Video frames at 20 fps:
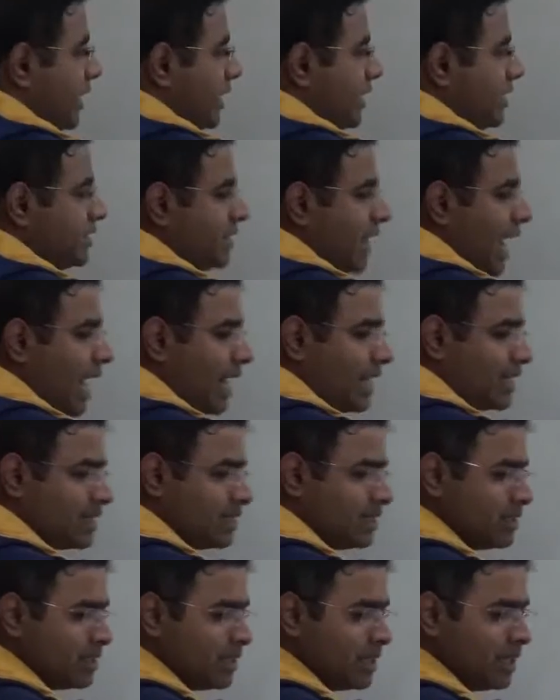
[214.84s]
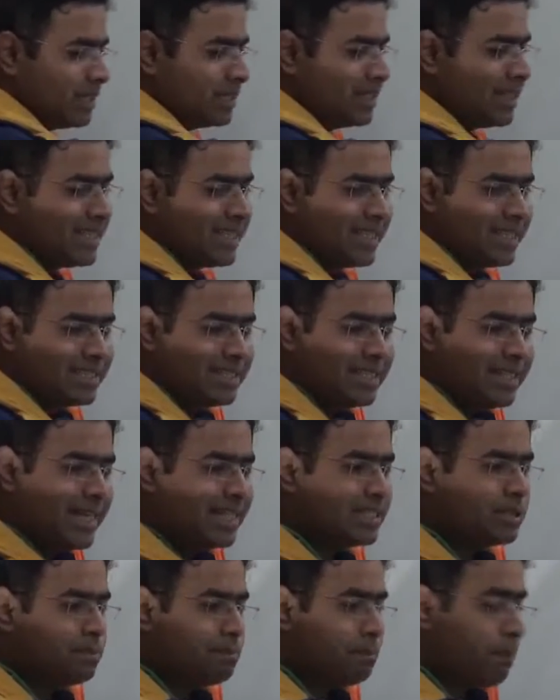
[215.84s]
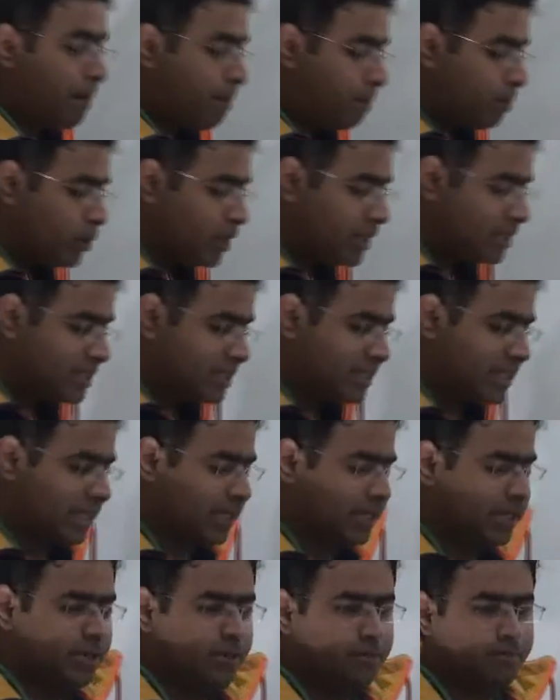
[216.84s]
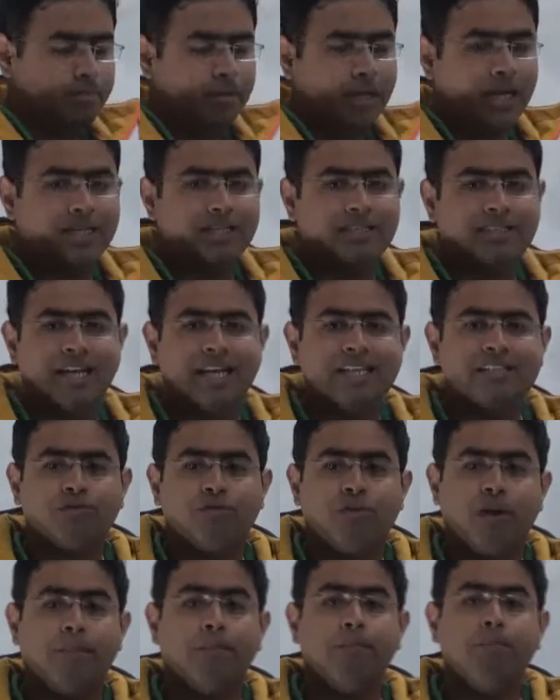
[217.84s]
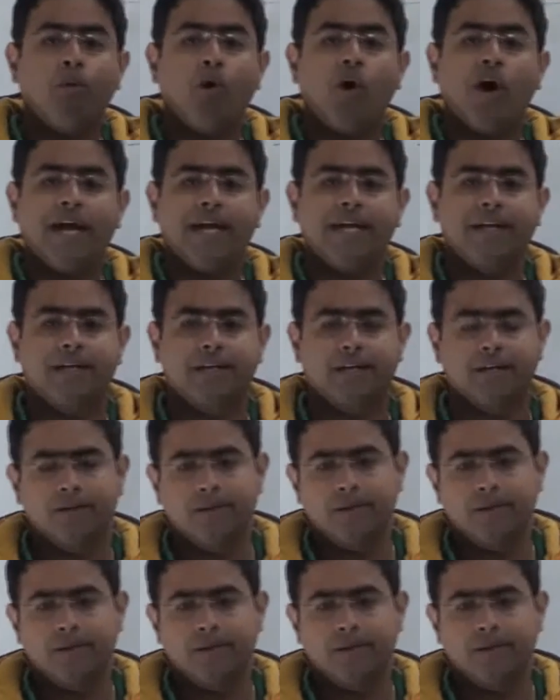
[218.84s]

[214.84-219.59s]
is that that it is less populistic, it is less flamboyant,